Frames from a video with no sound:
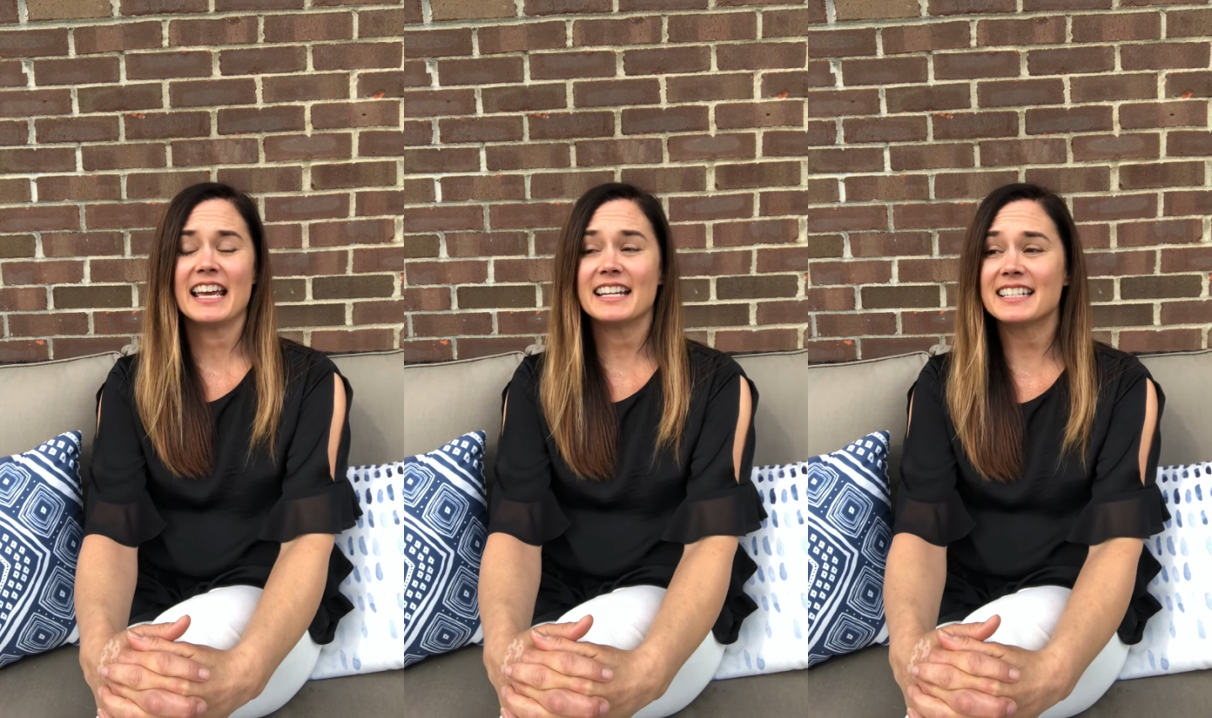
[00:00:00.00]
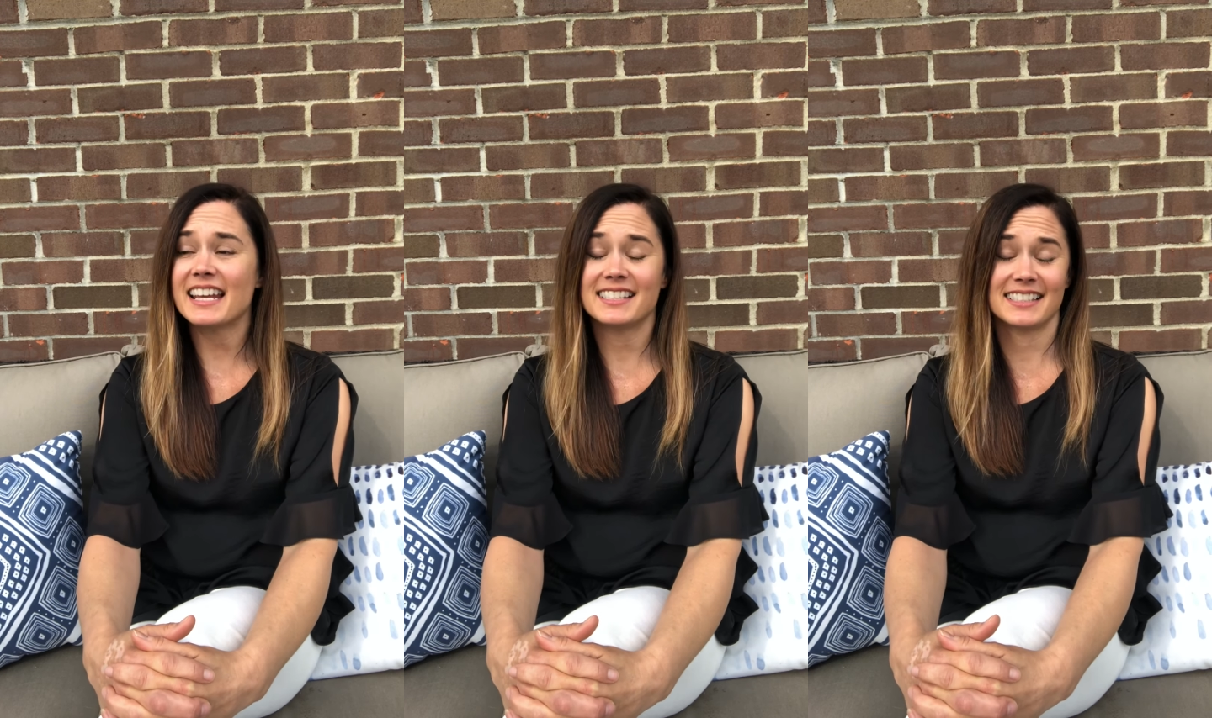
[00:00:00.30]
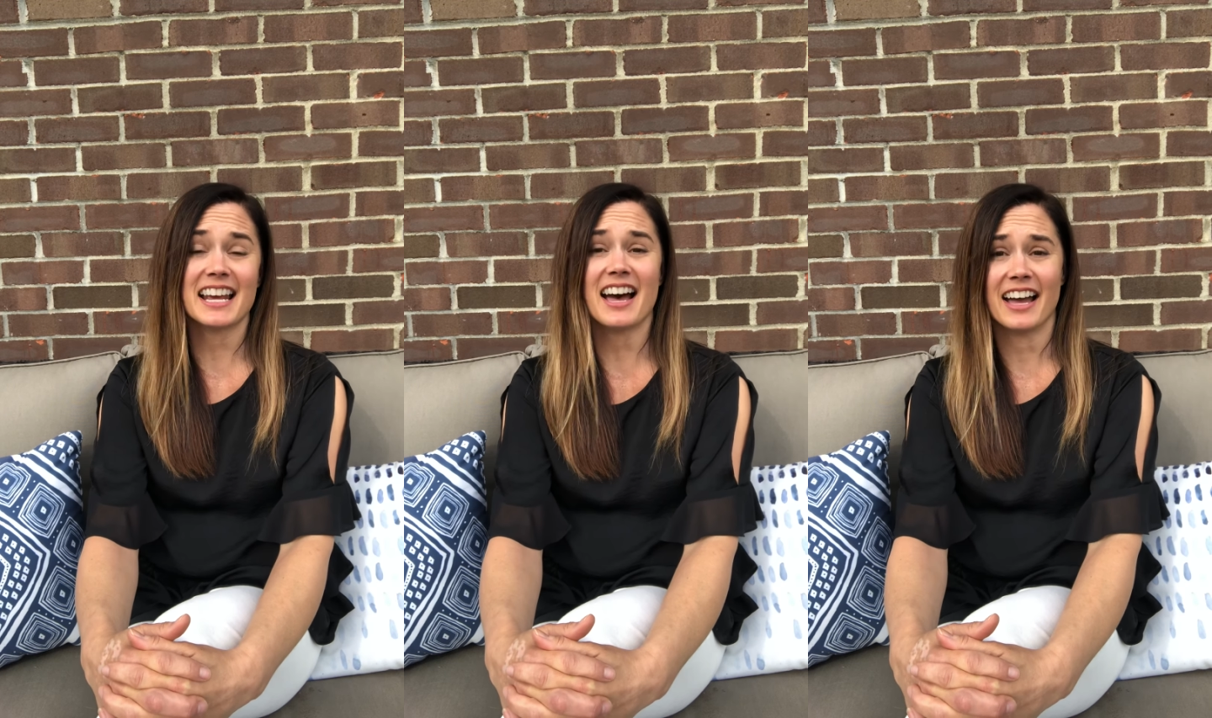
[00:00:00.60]
It takes
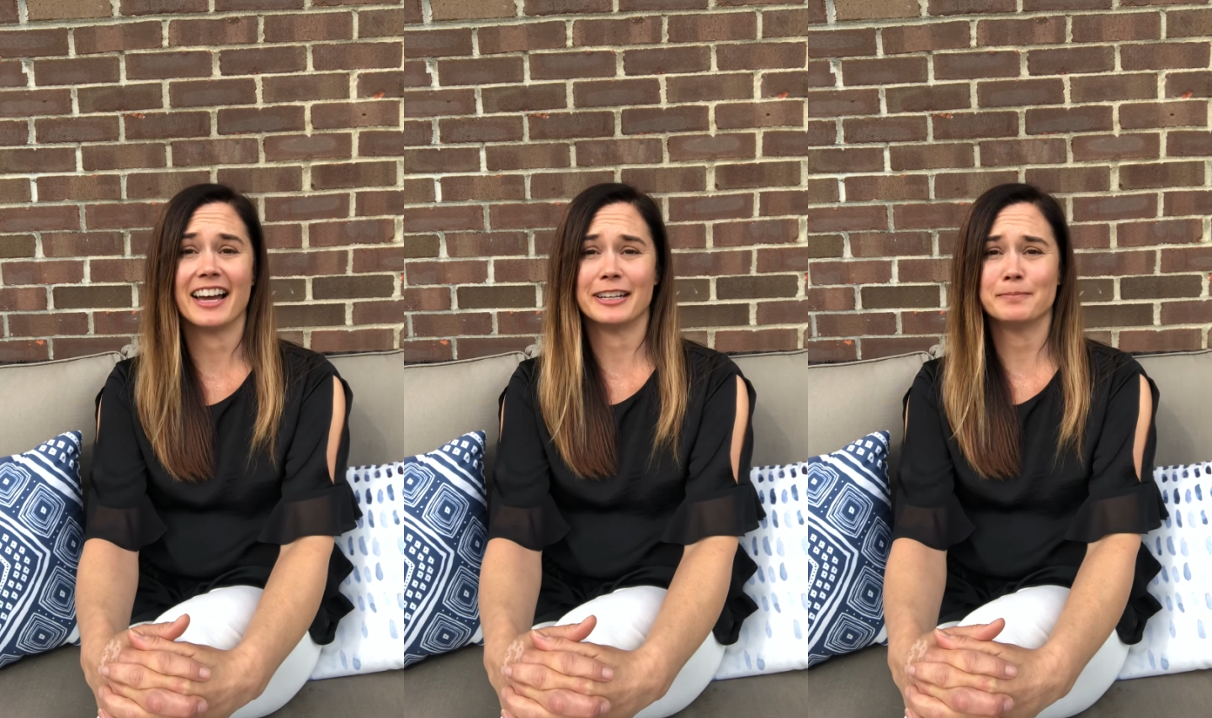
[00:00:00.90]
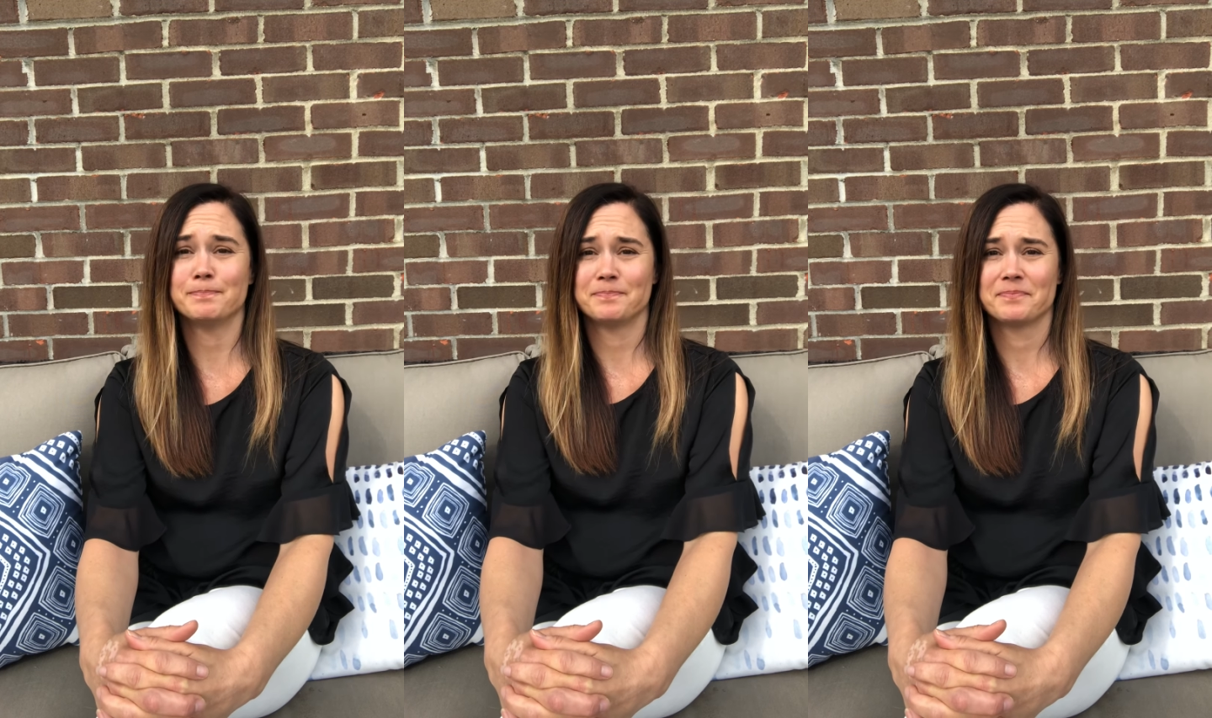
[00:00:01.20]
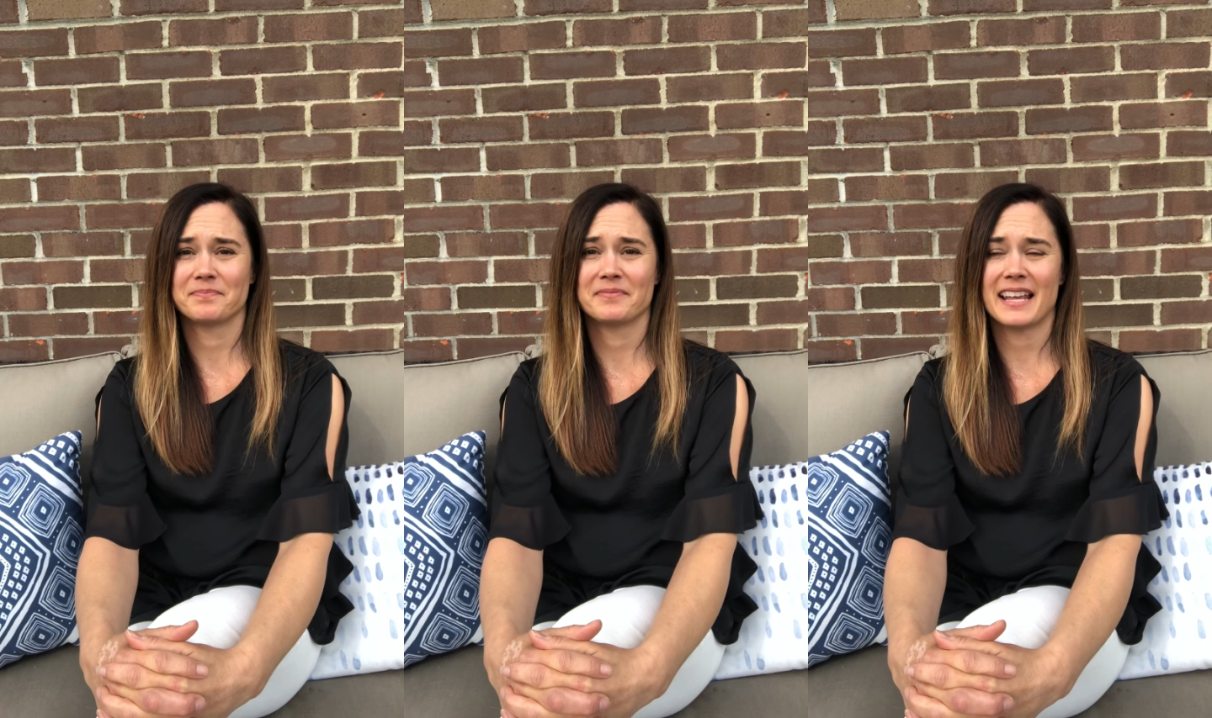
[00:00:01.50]
time.
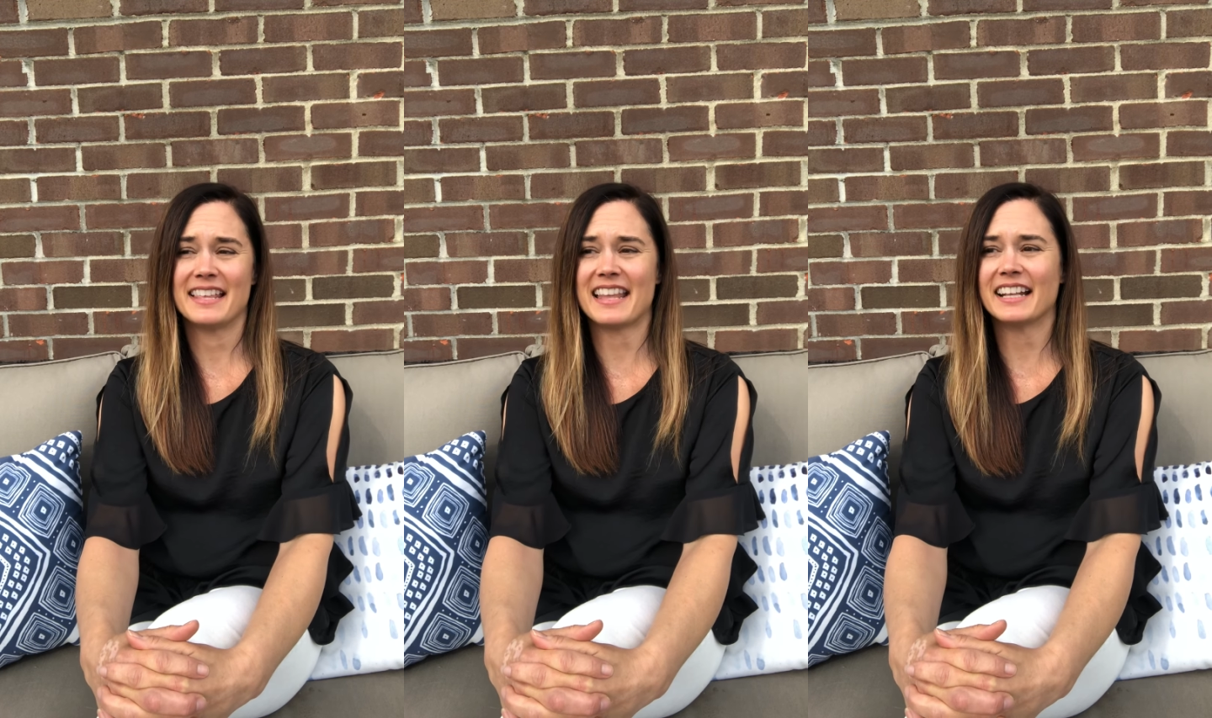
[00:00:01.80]
And